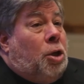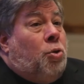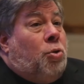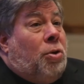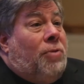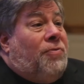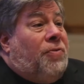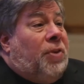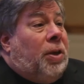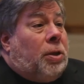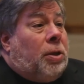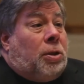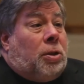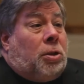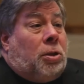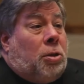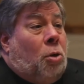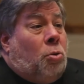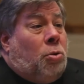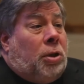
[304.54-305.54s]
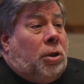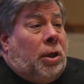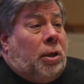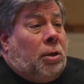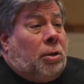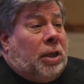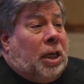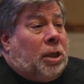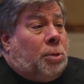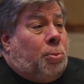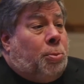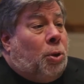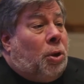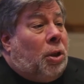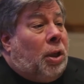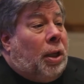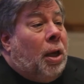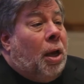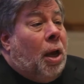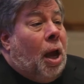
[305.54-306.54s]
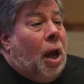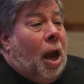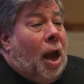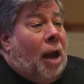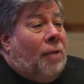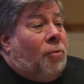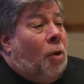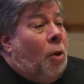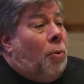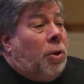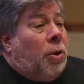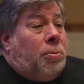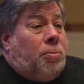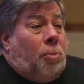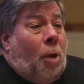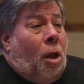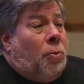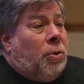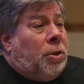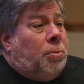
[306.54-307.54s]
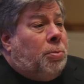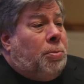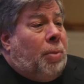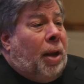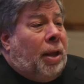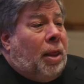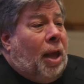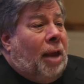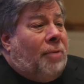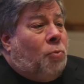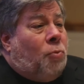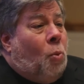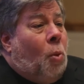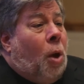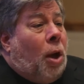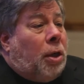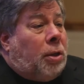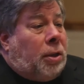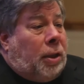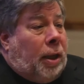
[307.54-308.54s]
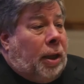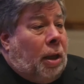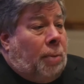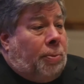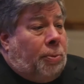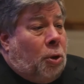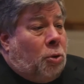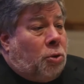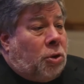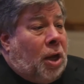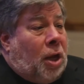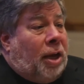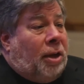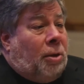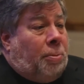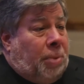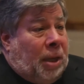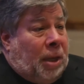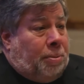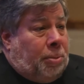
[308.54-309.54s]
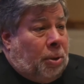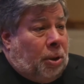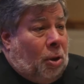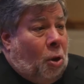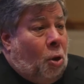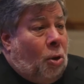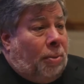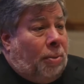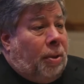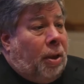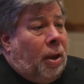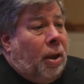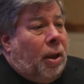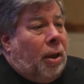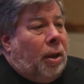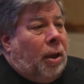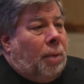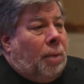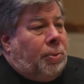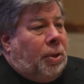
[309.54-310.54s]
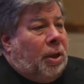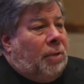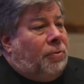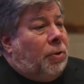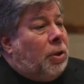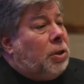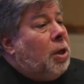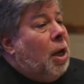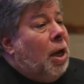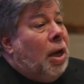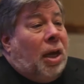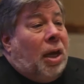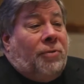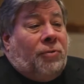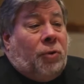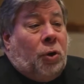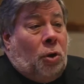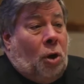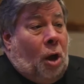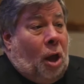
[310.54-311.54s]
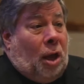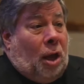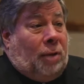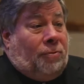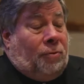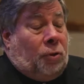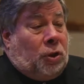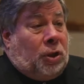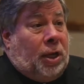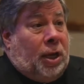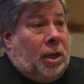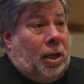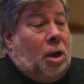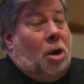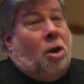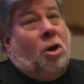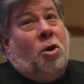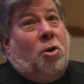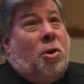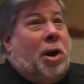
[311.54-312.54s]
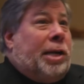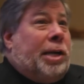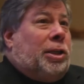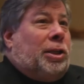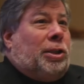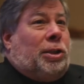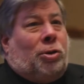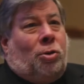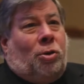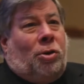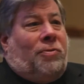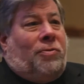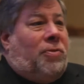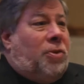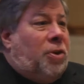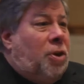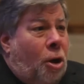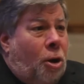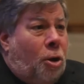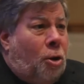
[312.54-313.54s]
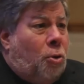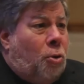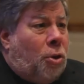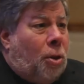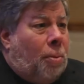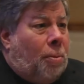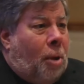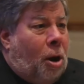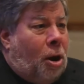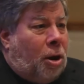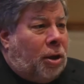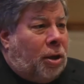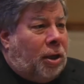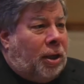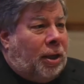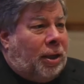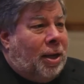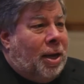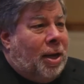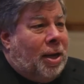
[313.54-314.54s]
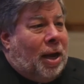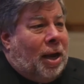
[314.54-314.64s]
you can feel so dear, desperately. I've always, always in my life wanted to help those kind of people. Well, yeah. help the influence. If you're not, if you're saying, oh, I just sort of know the marketing,